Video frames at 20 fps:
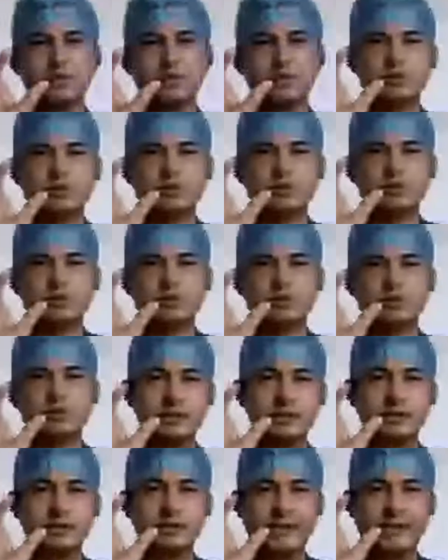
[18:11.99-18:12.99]
So these are
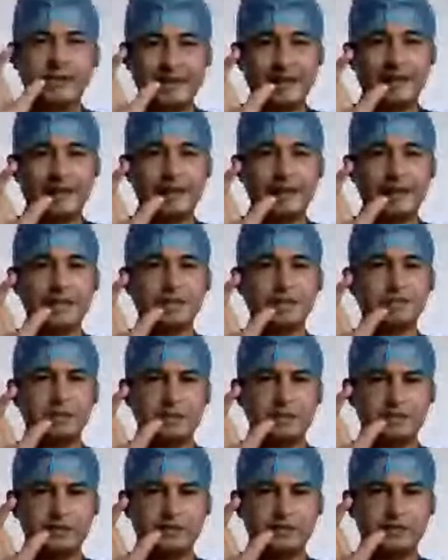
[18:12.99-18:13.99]
the technical
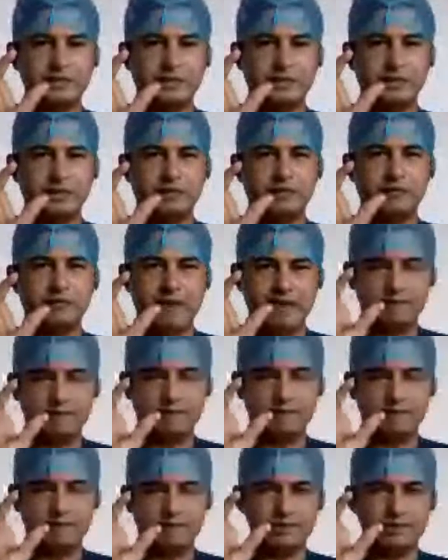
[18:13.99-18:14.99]
aspects of the
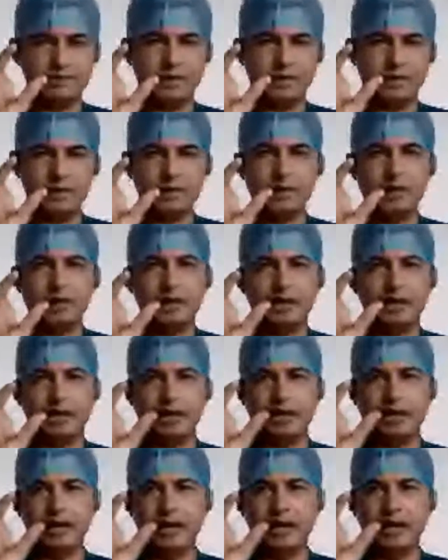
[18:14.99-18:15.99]
valve surgery.
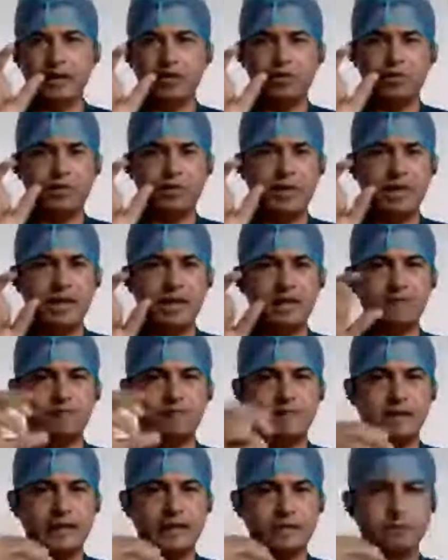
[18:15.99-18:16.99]
I hope I
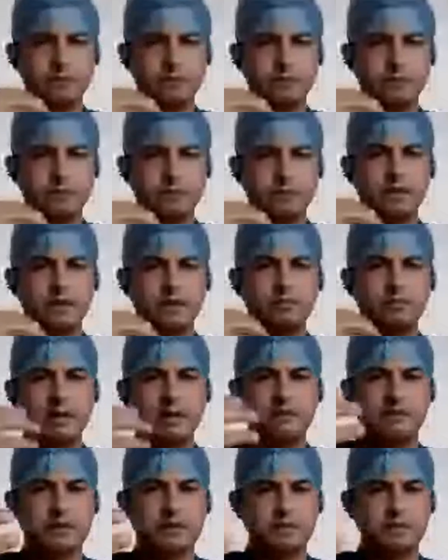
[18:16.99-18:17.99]
have given a
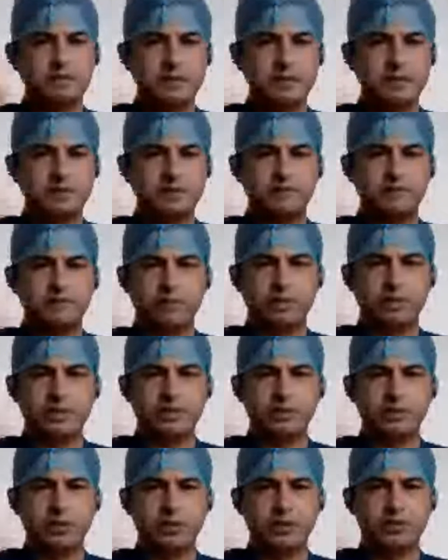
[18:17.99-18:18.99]
brief explanation for
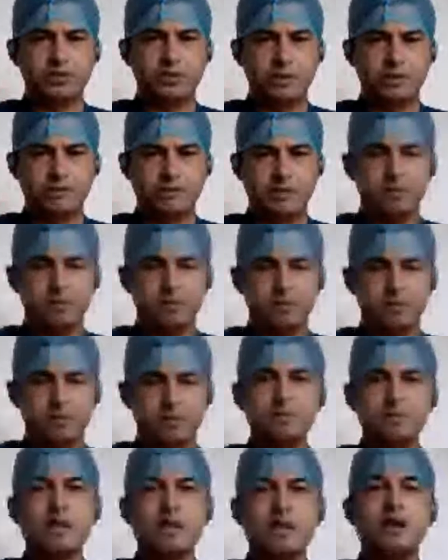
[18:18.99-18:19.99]
it all to
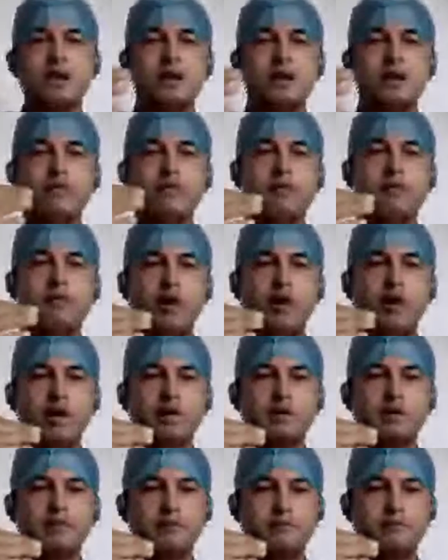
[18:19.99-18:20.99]
everybody.
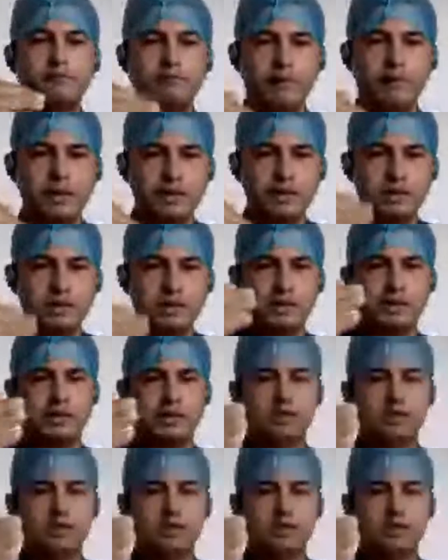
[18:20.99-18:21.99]
For
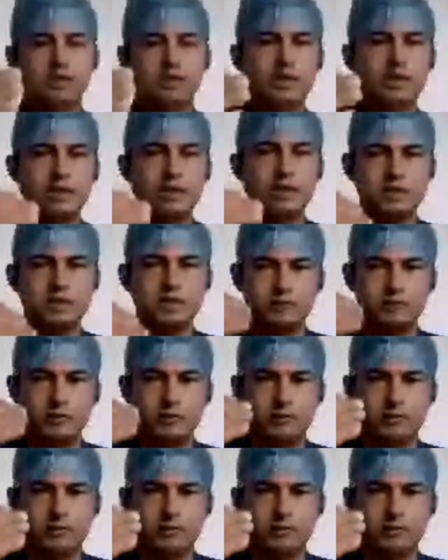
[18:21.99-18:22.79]
further communication,